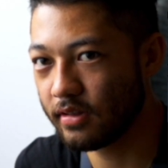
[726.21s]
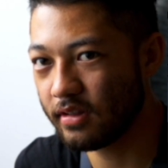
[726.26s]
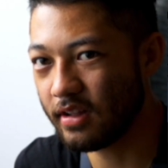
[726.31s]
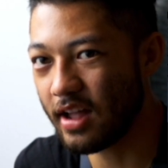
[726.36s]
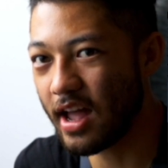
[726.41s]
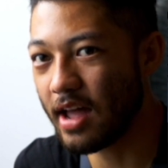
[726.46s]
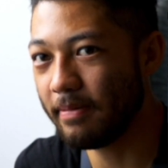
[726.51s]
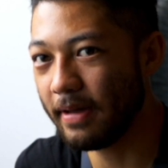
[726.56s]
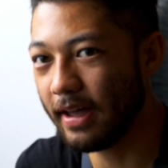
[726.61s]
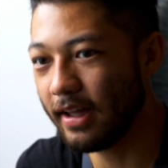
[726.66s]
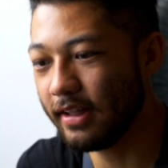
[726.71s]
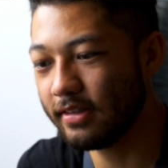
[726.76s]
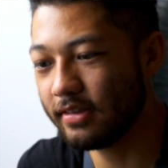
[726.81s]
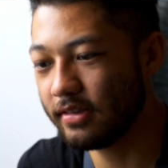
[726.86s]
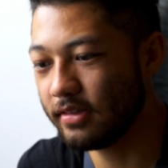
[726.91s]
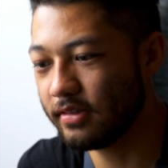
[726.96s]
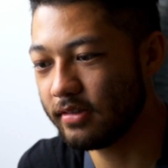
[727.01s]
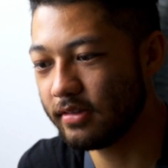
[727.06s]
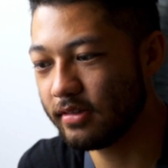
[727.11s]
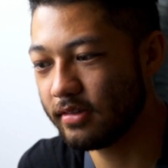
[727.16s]
iPads
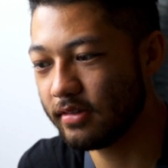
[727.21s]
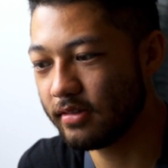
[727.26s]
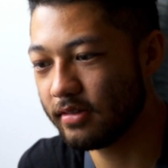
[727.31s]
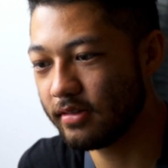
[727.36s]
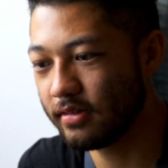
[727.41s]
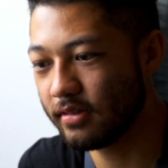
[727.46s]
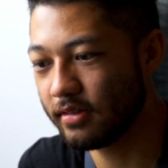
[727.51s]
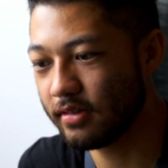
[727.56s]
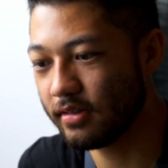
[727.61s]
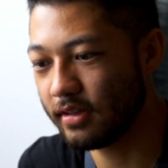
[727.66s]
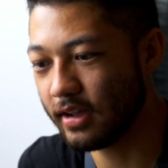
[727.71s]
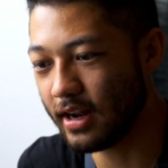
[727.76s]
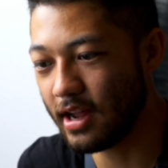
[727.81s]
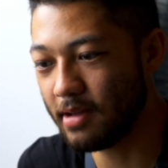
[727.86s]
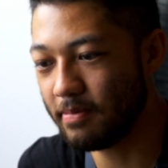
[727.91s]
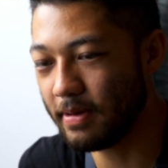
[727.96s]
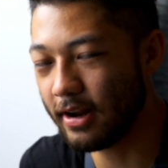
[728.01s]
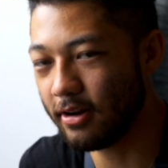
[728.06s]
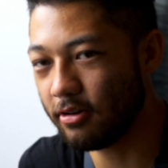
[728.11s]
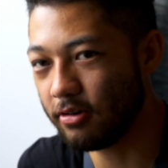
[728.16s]
and
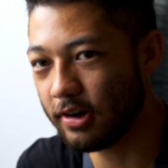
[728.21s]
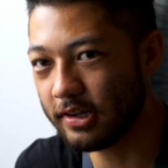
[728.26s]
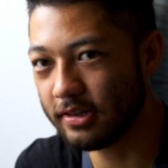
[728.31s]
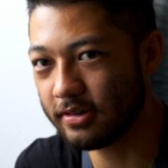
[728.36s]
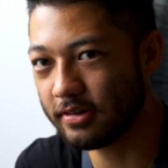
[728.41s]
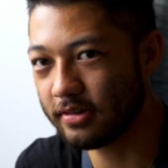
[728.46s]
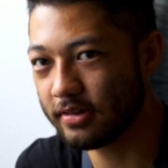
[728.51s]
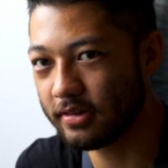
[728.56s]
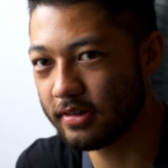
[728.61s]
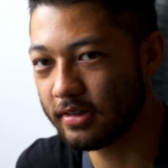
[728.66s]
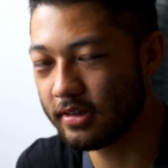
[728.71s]
iPad OS.